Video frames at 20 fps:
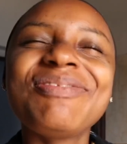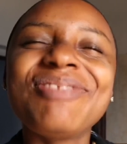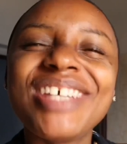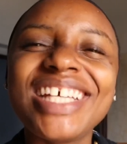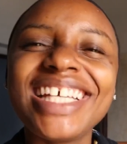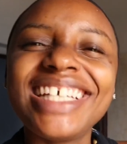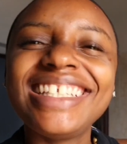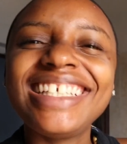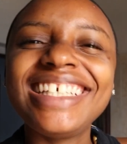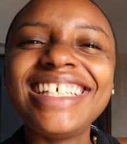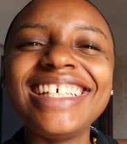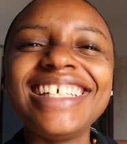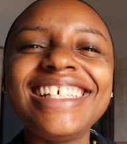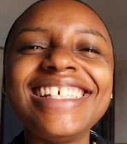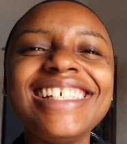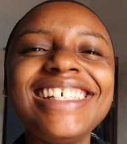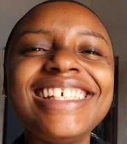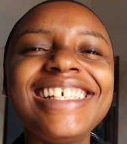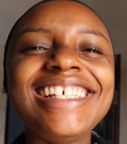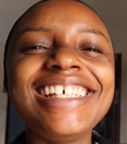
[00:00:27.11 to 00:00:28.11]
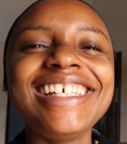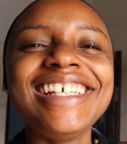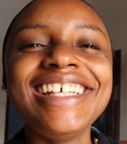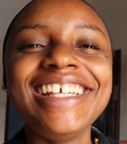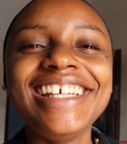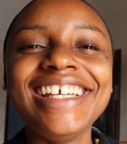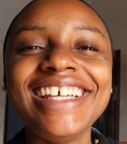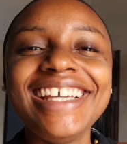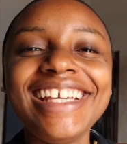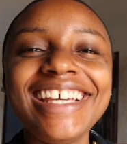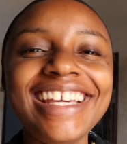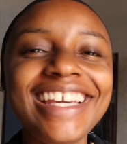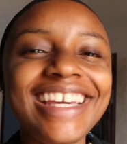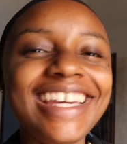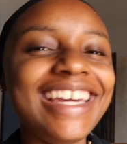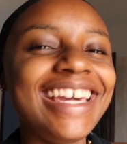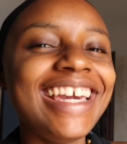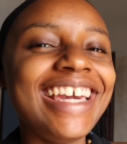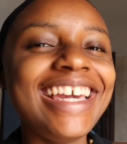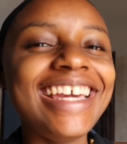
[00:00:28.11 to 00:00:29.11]

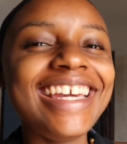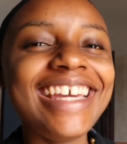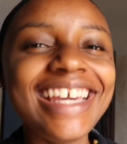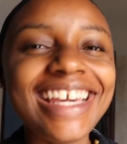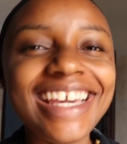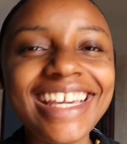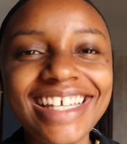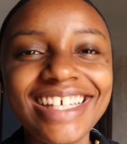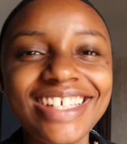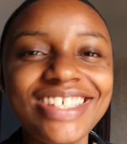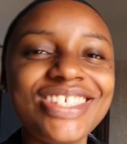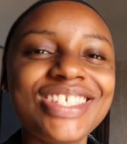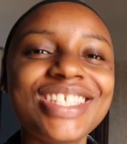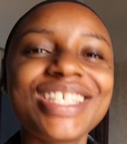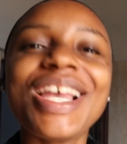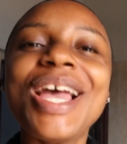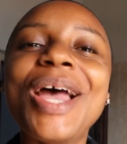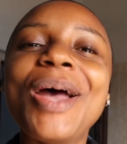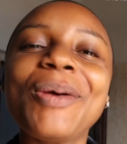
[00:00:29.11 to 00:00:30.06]
finished.